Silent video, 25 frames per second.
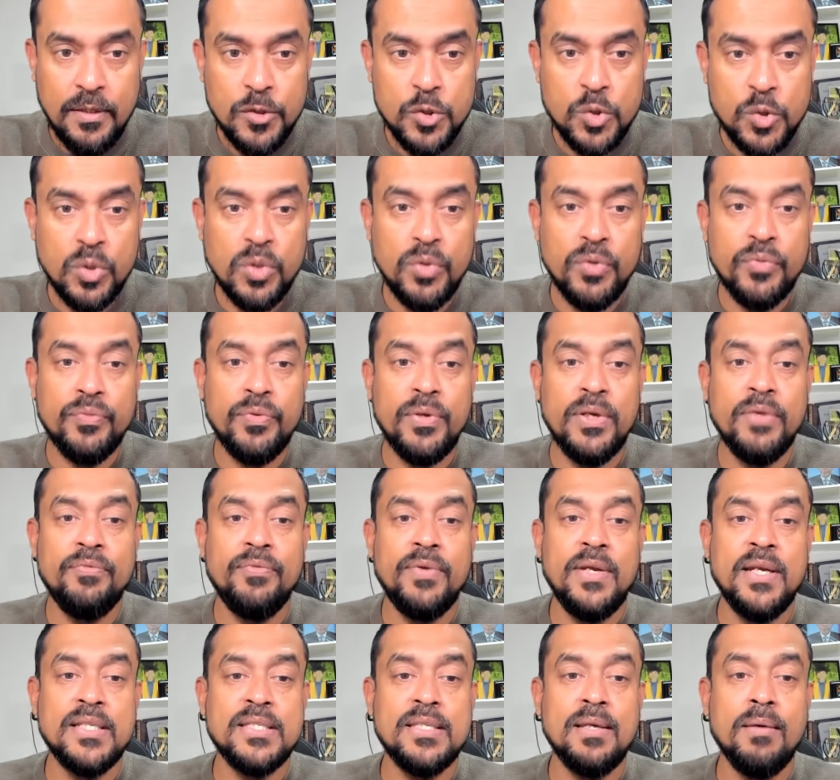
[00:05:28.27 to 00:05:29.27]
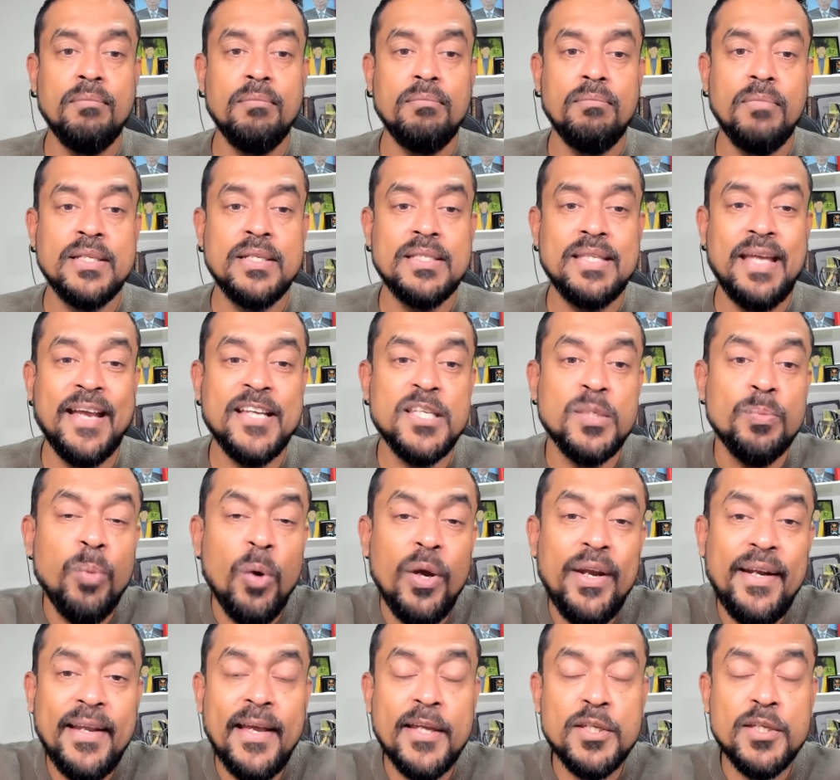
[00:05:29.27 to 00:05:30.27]
So if it's an
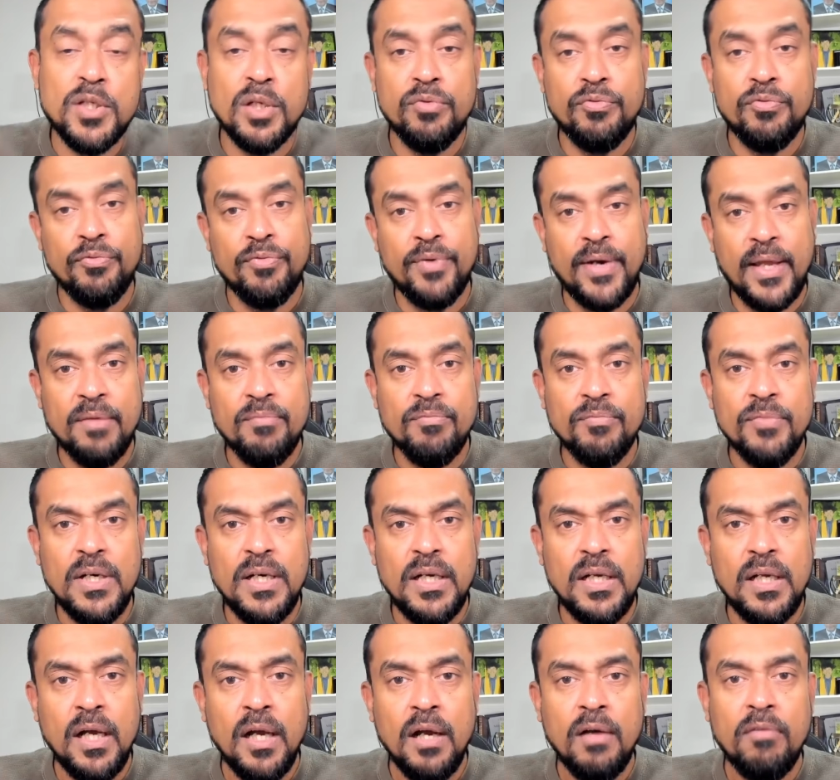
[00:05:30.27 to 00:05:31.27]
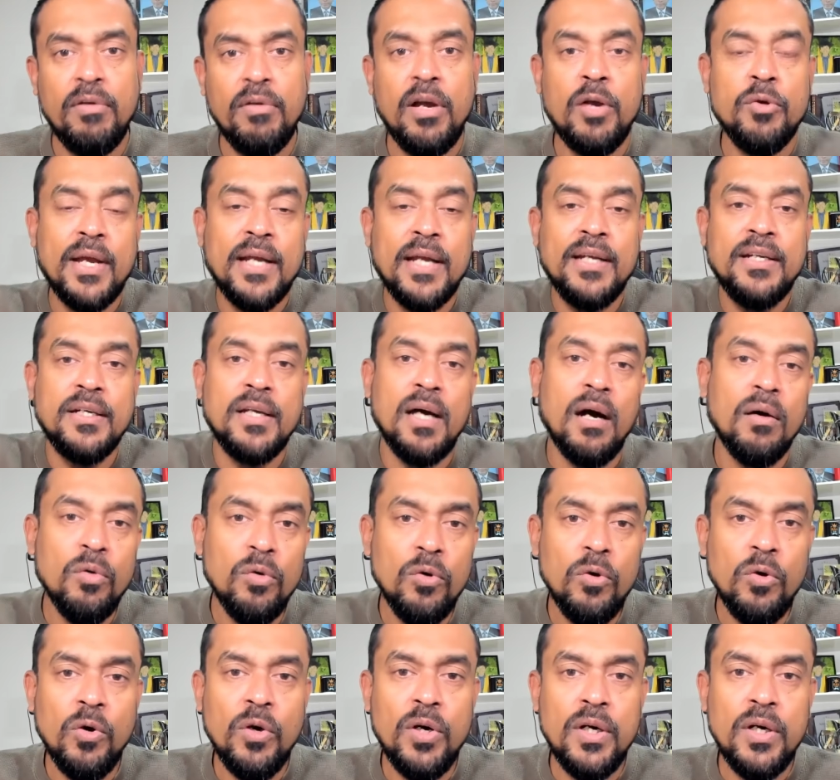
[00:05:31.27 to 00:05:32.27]
exploitation framework where you can
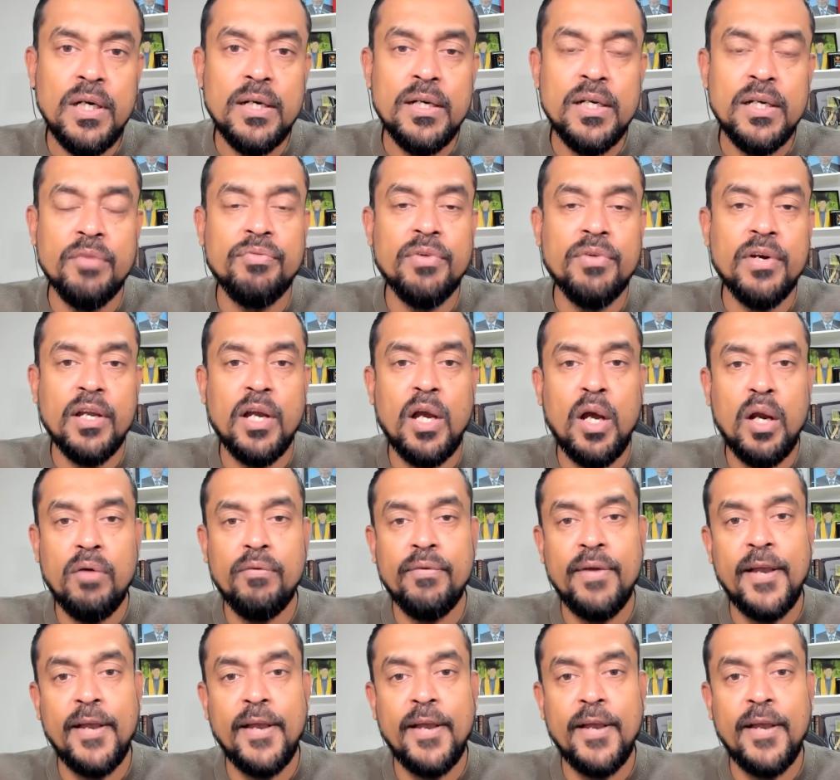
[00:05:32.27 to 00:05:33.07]
download different kind of